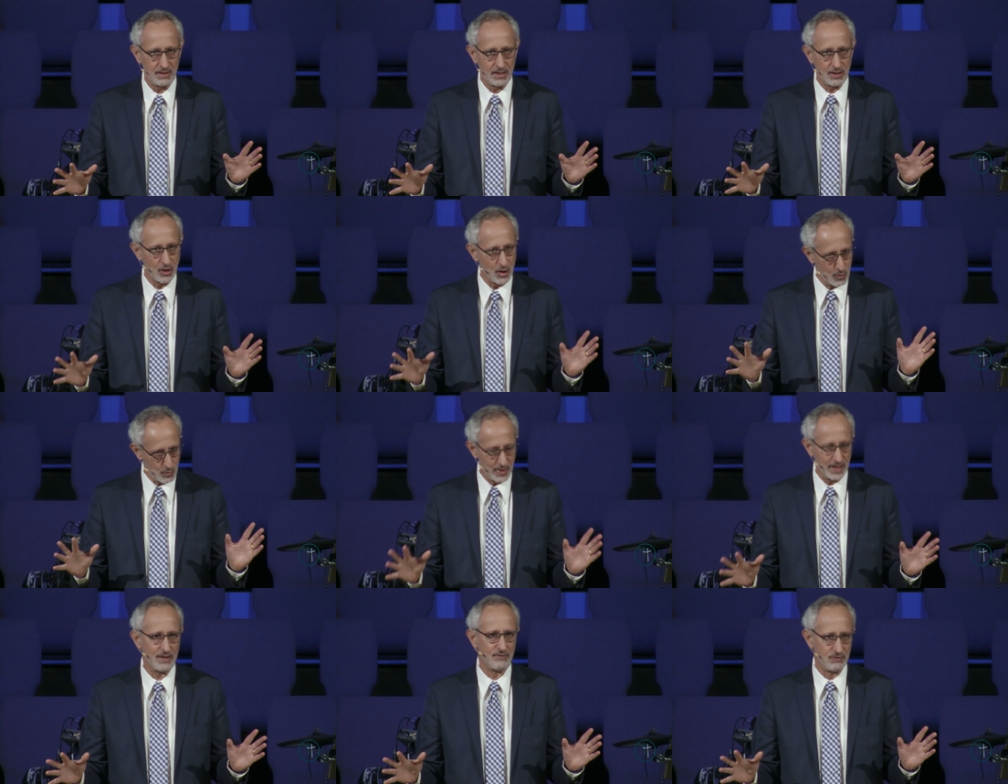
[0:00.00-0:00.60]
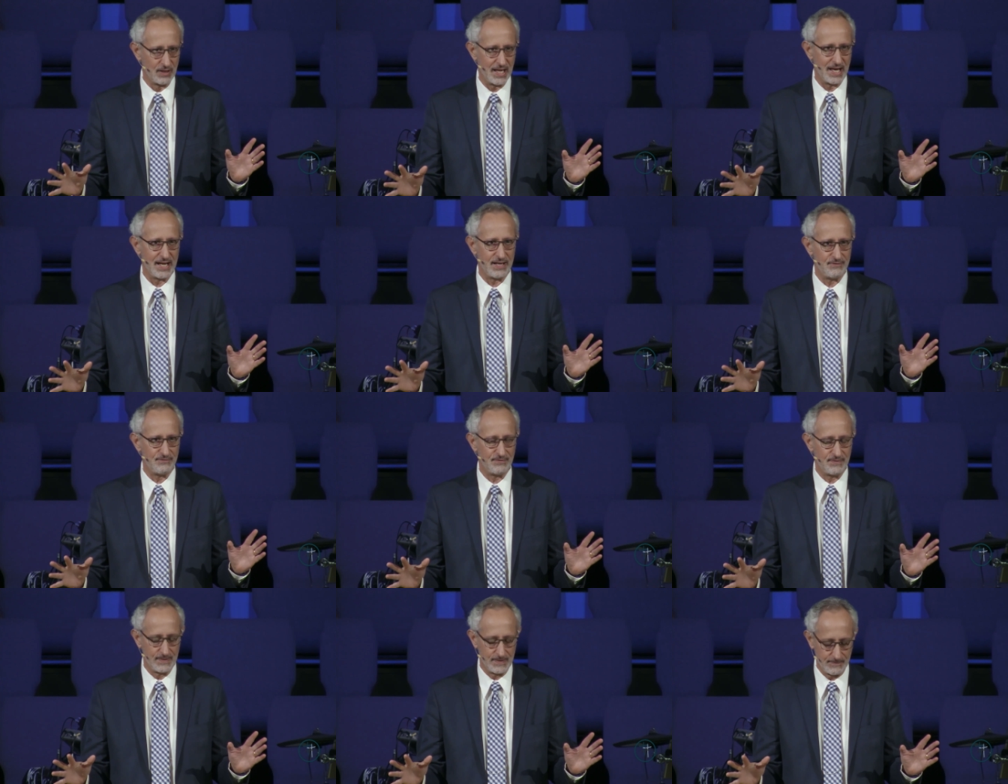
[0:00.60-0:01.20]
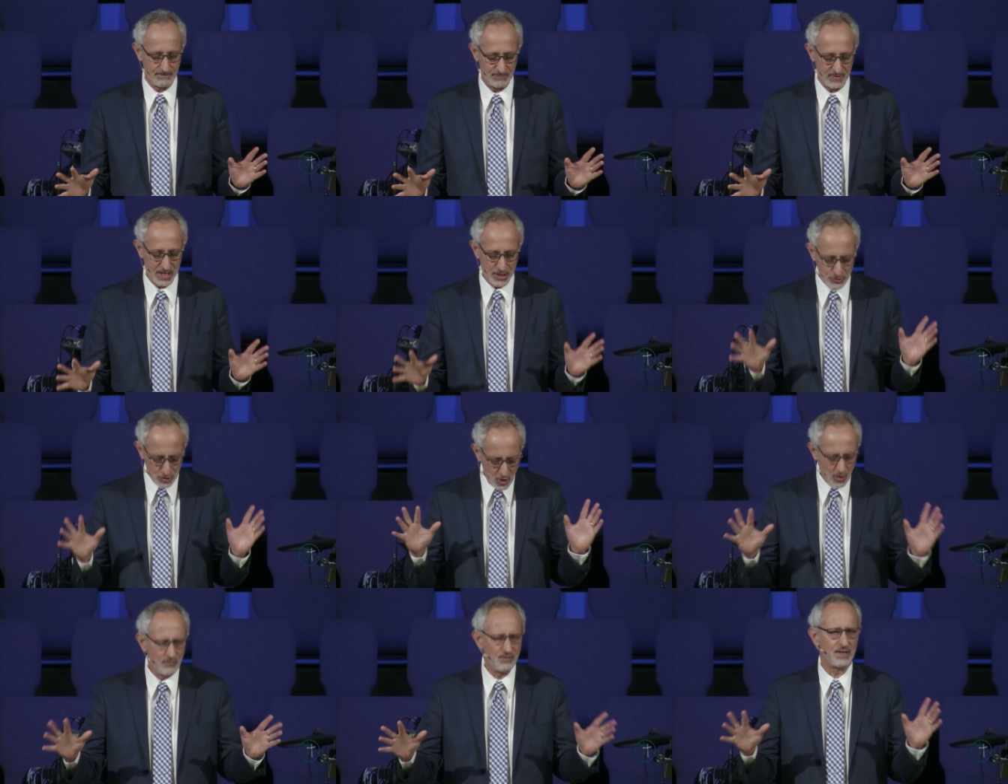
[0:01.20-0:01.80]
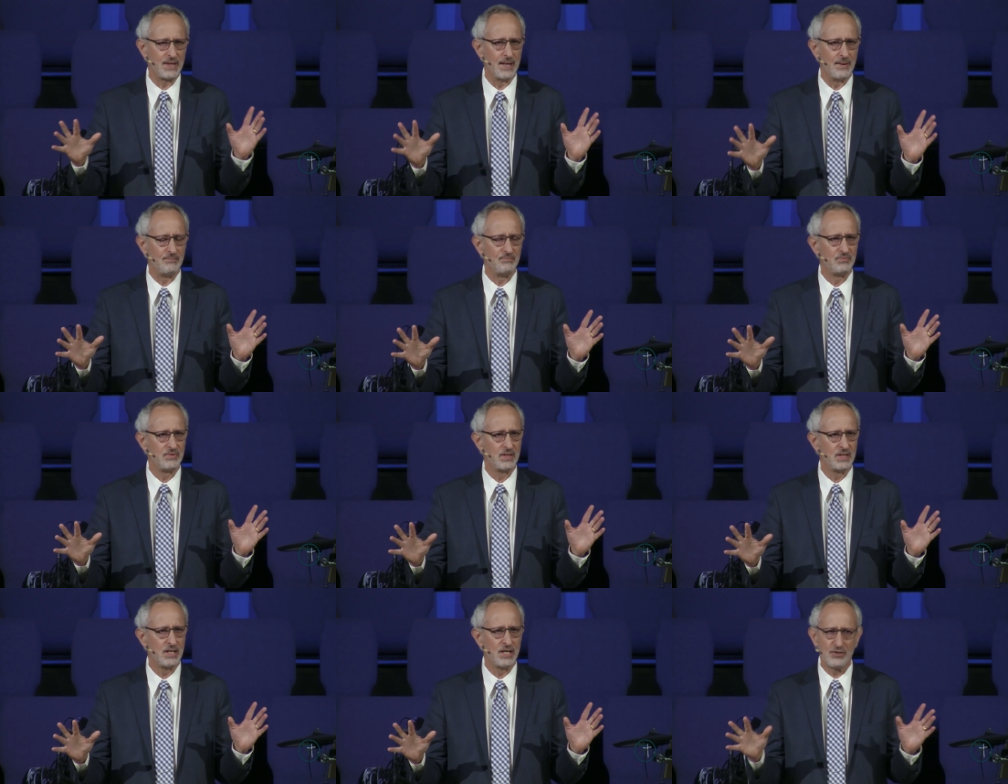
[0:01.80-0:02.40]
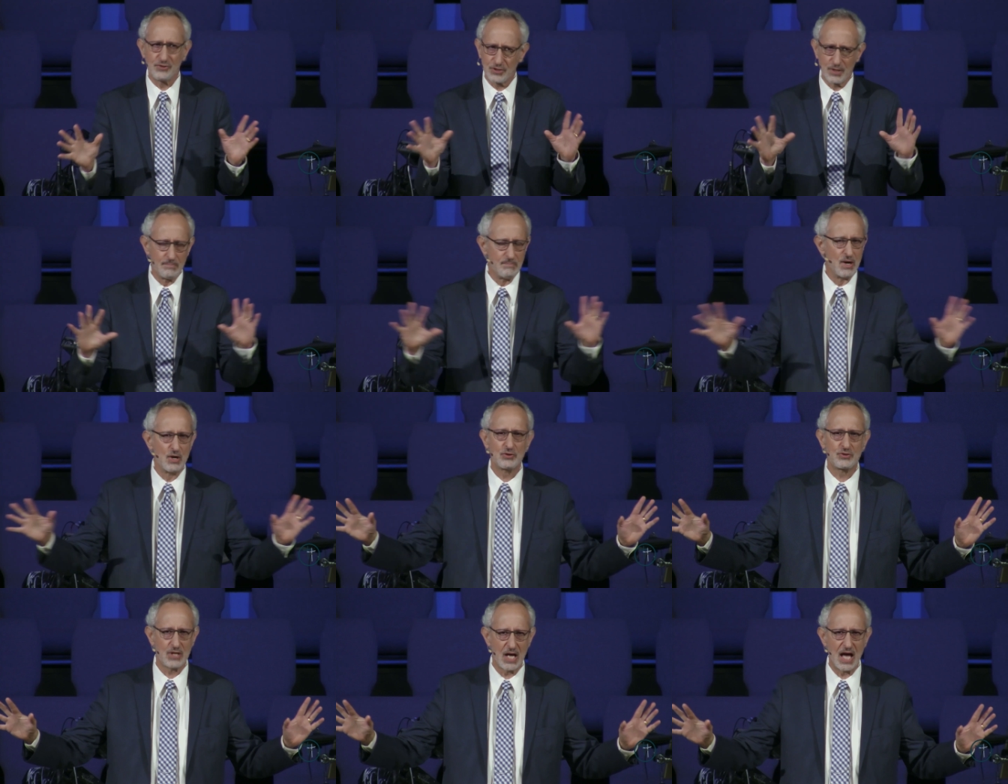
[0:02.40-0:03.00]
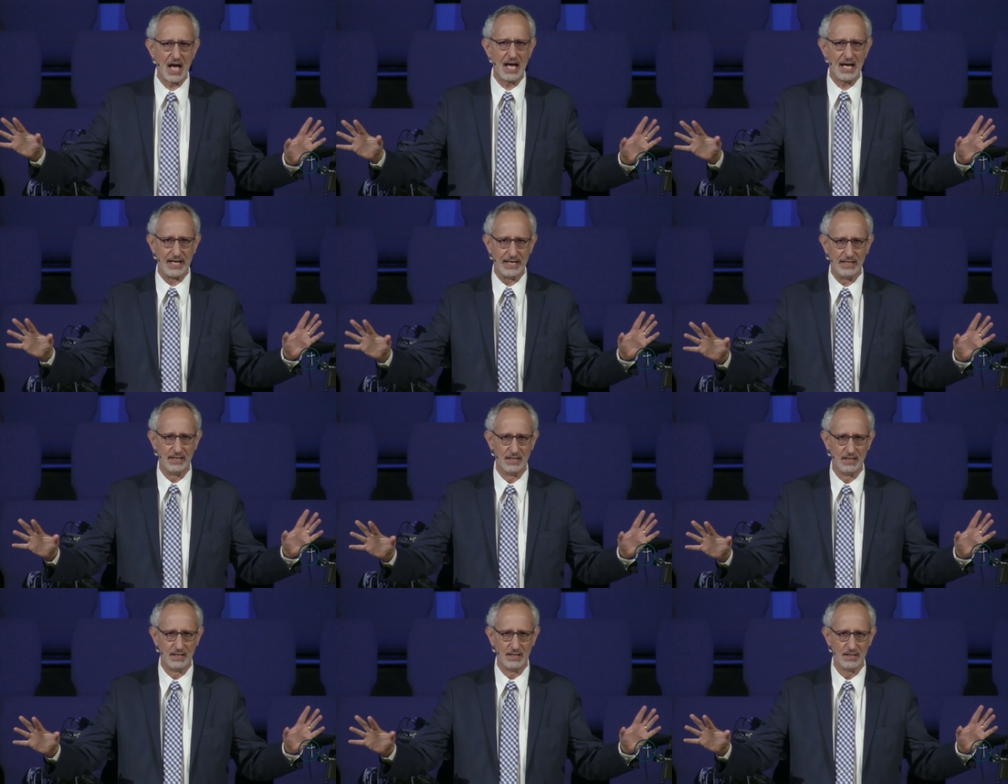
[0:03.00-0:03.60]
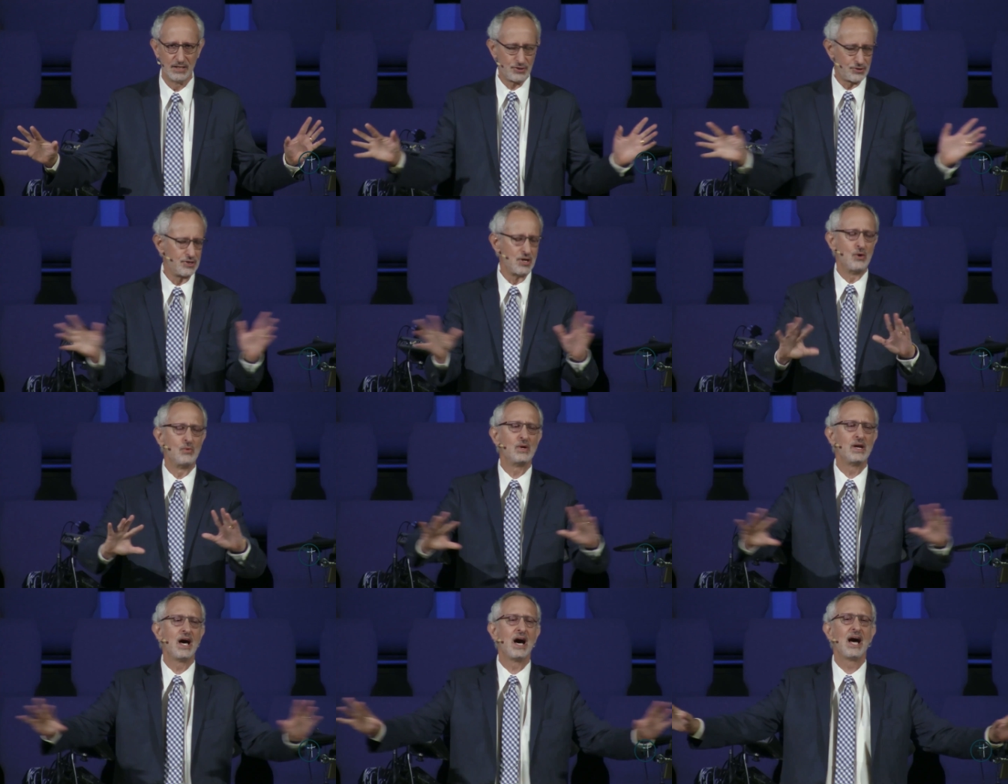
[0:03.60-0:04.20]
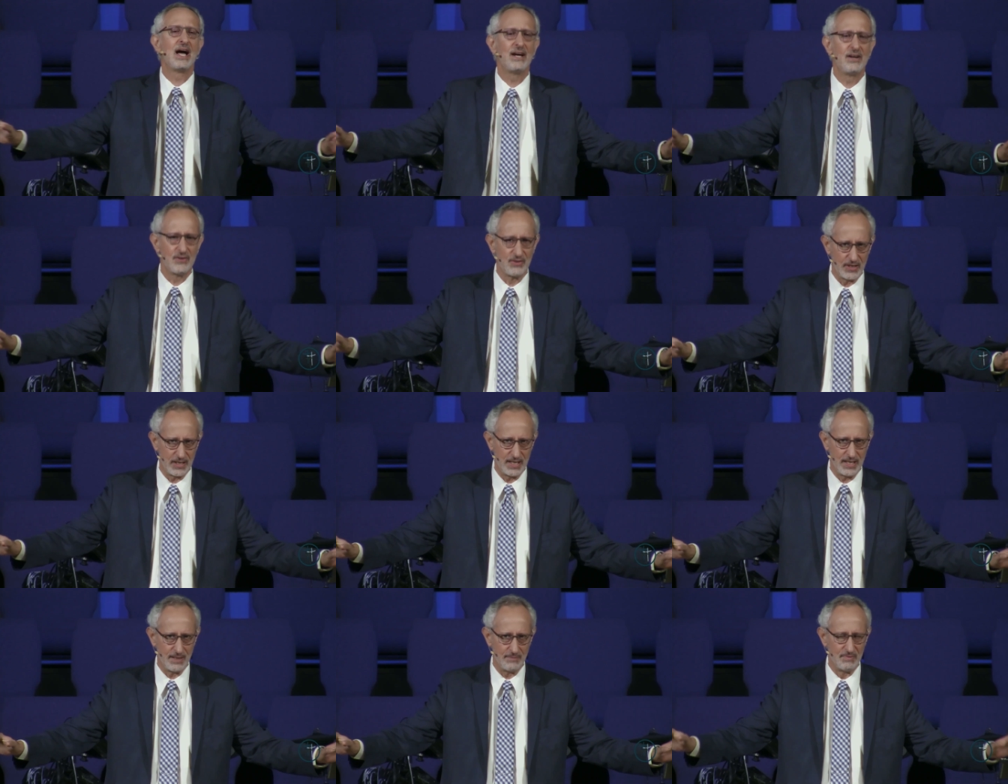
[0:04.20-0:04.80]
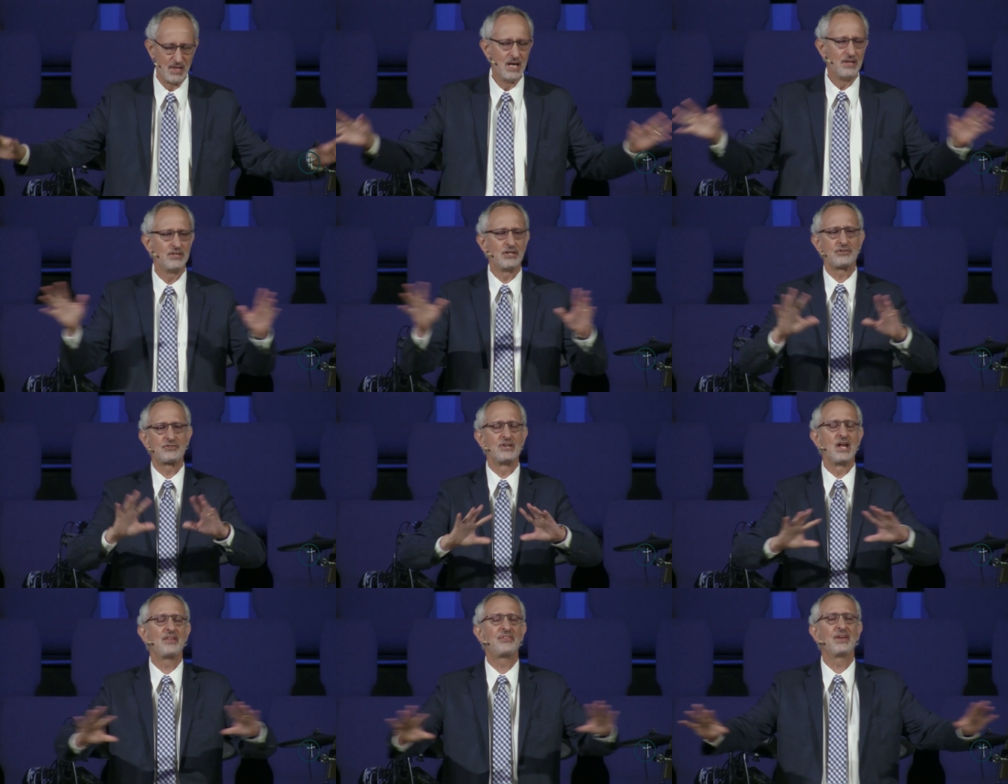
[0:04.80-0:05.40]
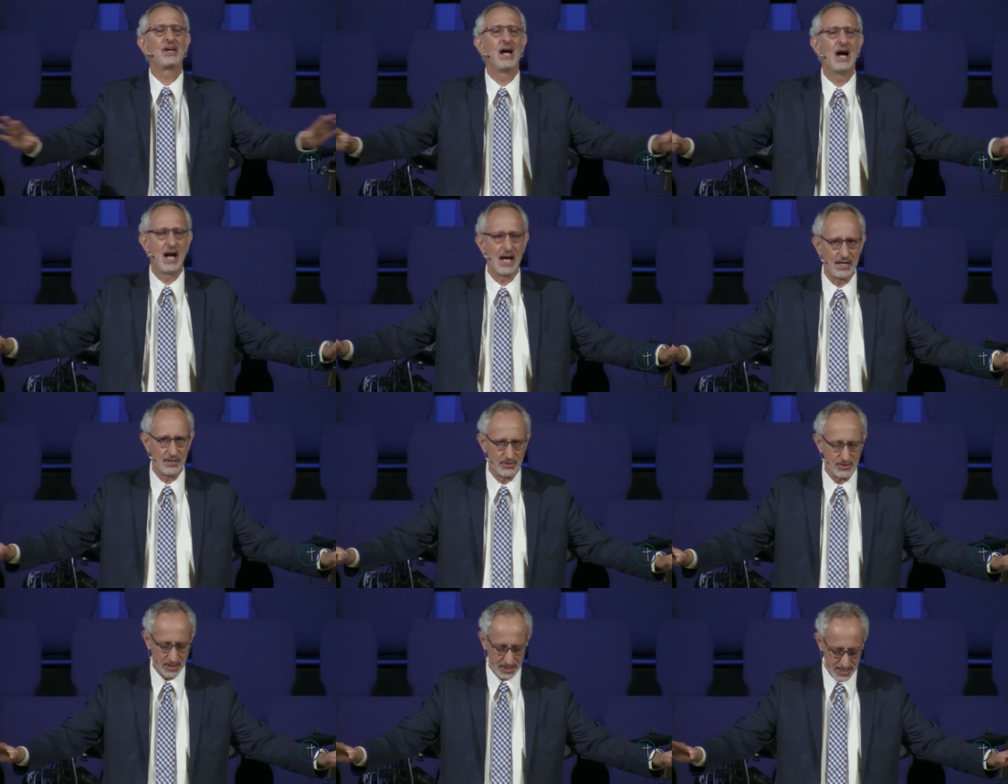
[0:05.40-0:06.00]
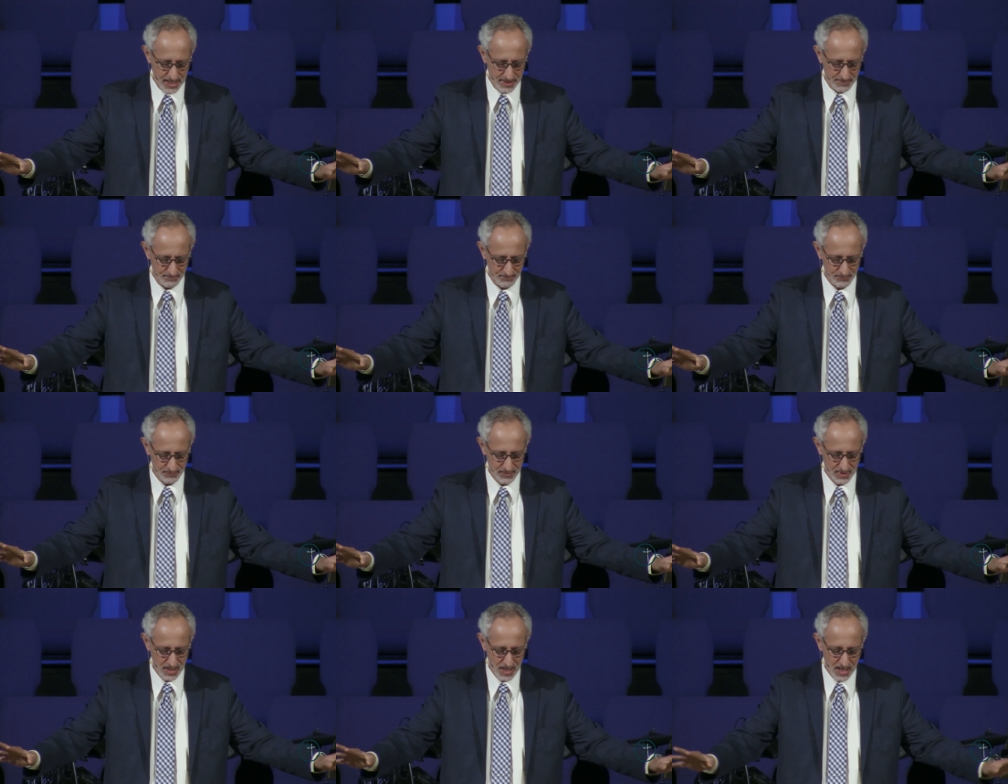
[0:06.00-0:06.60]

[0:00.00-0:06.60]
In our way of life. He's over them, He's the Most High. There's no one higher than Him, there's nothing higher than Him.